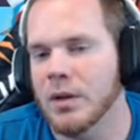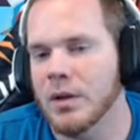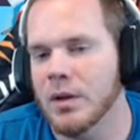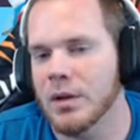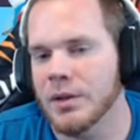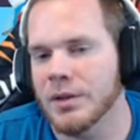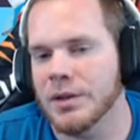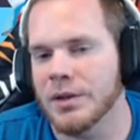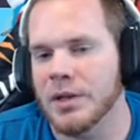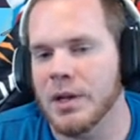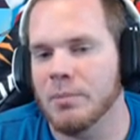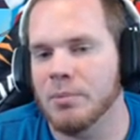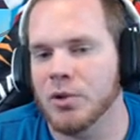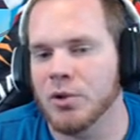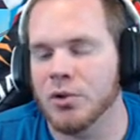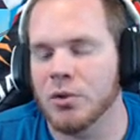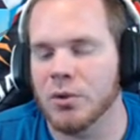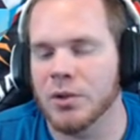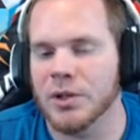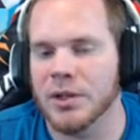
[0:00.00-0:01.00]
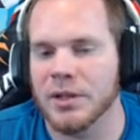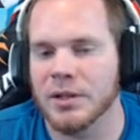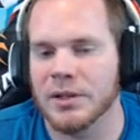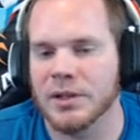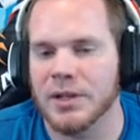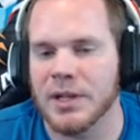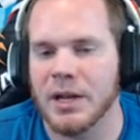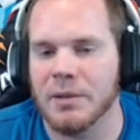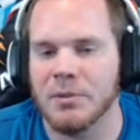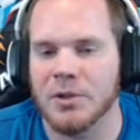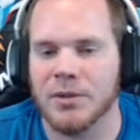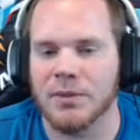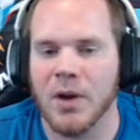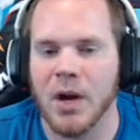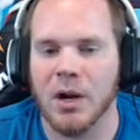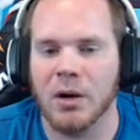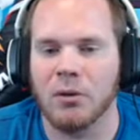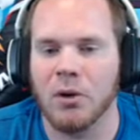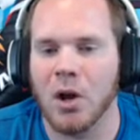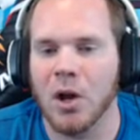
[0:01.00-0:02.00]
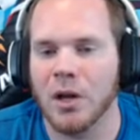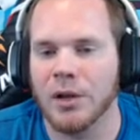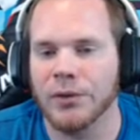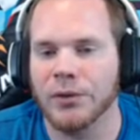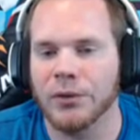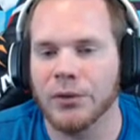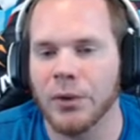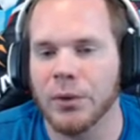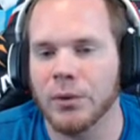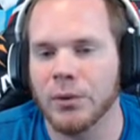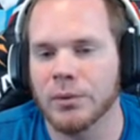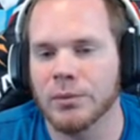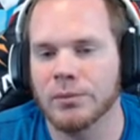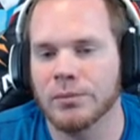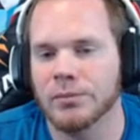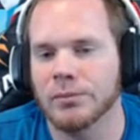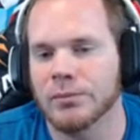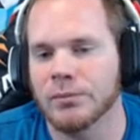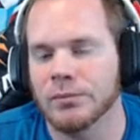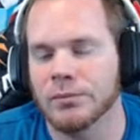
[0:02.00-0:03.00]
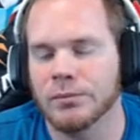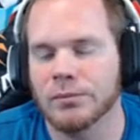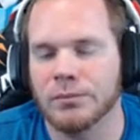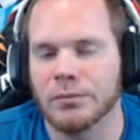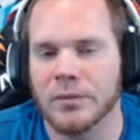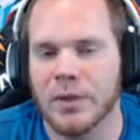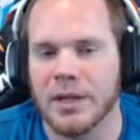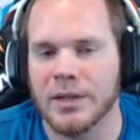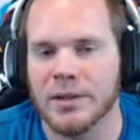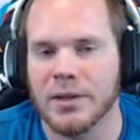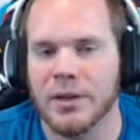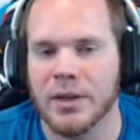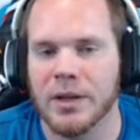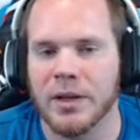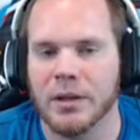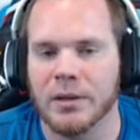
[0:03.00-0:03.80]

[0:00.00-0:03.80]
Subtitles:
This tempered sword does the same as fire rods, so that's the thing.